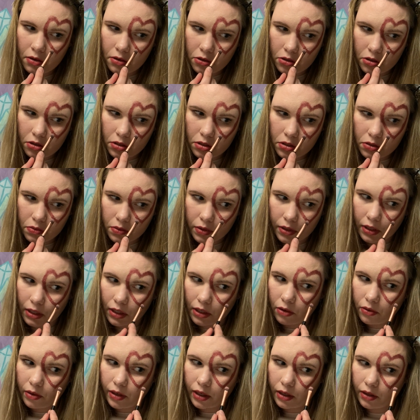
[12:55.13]
Just really
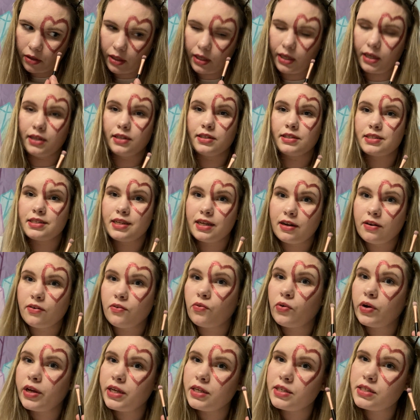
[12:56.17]
quickly instead of
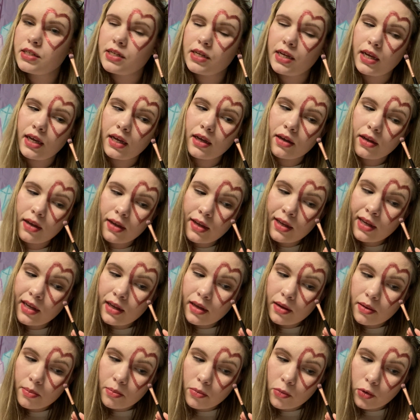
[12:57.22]
wasting
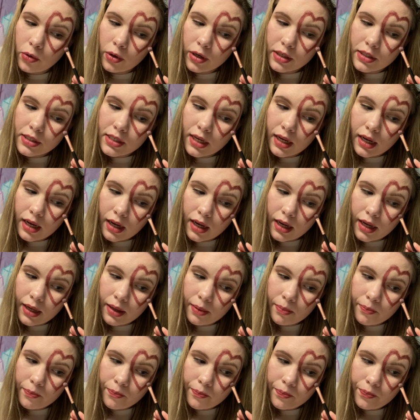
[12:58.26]
more
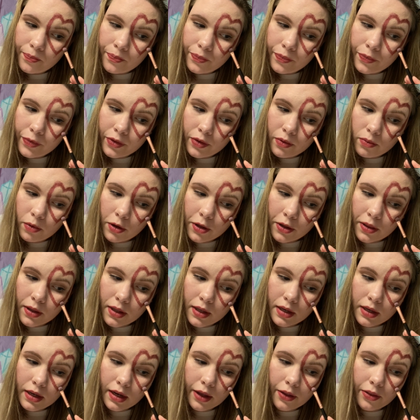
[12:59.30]
time with
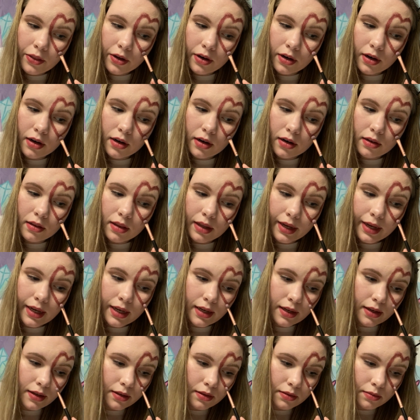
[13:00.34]
another
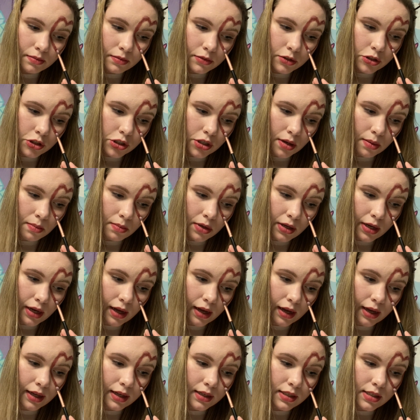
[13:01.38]
like jump
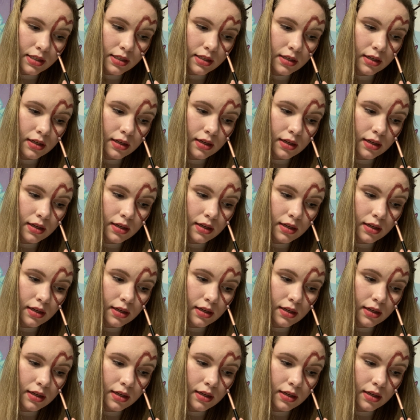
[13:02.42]
cut,